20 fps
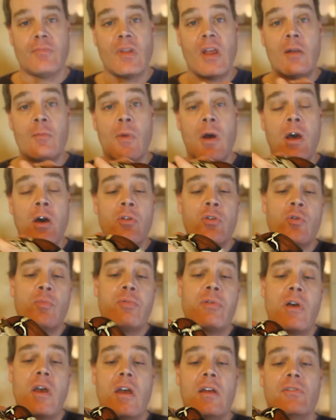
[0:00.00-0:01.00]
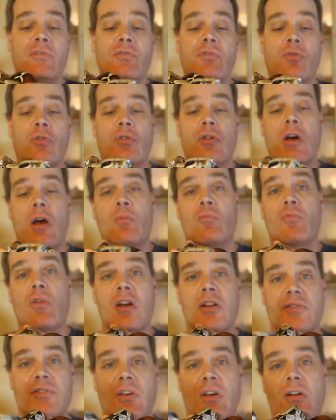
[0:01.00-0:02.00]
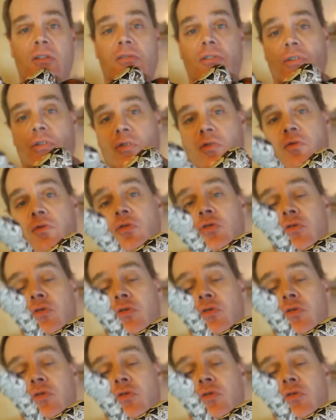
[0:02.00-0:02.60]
In my other plan, Suriname redtail litter for